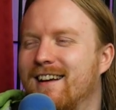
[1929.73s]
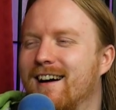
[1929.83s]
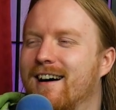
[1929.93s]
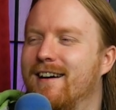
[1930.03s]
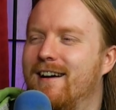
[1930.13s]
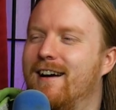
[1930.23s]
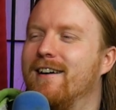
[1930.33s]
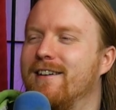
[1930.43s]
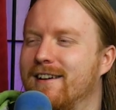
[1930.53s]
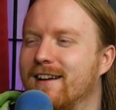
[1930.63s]
uh,
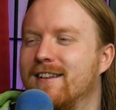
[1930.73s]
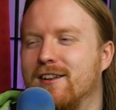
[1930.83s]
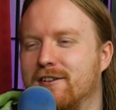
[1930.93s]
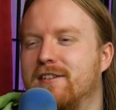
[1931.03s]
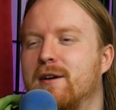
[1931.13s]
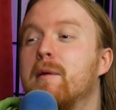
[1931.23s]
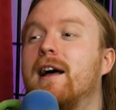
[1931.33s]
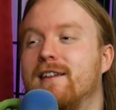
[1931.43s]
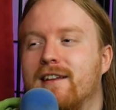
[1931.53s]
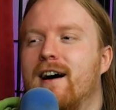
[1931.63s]
she had to So die. someone
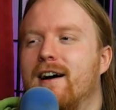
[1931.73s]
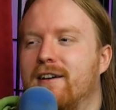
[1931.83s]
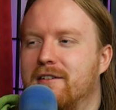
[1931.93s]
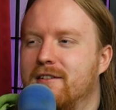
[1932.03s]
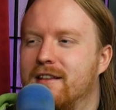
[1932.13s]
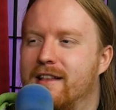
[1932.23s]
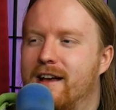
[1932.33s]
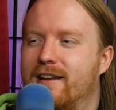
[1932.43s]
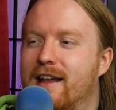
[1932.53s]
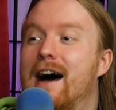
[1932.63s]
had to die, and
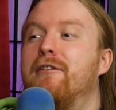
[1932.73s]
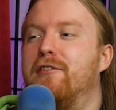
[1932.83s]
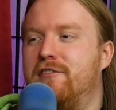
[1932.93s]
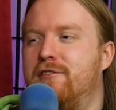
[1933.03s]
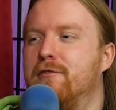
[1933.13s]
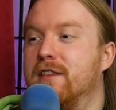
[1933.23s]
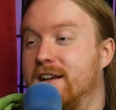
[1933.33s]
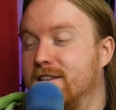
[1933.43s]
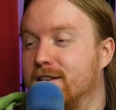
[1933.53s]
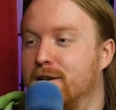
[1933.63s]
then now there's two, and
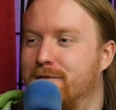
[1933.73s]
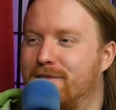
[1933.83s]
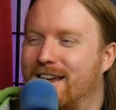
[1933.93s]
they can live.